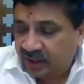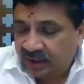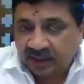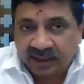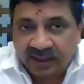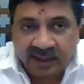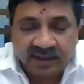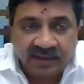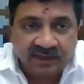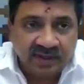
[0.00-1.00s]
are a
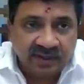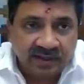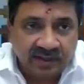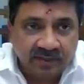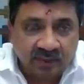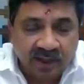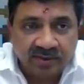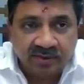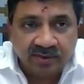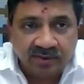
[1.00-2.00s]
relatively
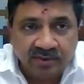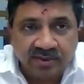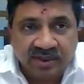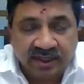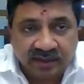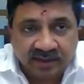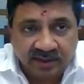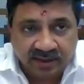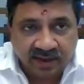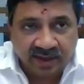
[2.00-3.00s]
well-to-do state,
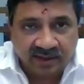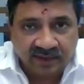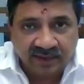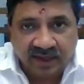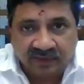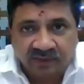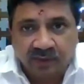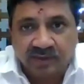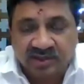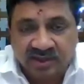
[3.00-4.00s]
a relatively
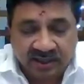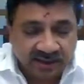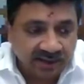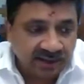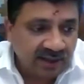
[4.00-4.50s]
affluent state,